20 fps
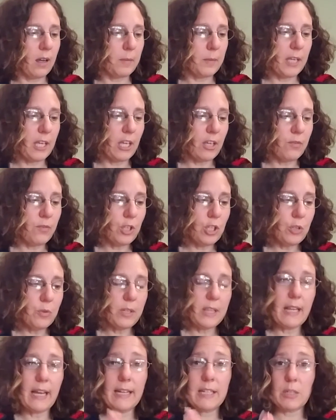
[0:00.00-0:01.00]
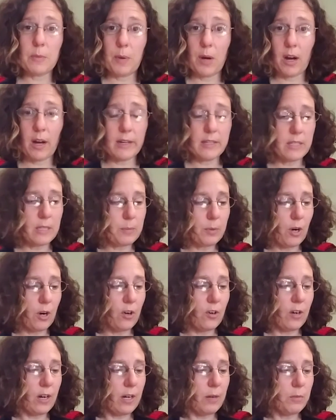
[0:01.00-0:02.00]
If you would like to pause the
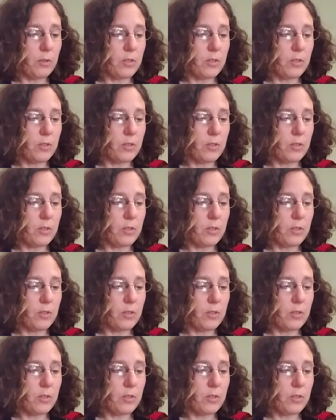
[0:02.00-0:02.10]
program,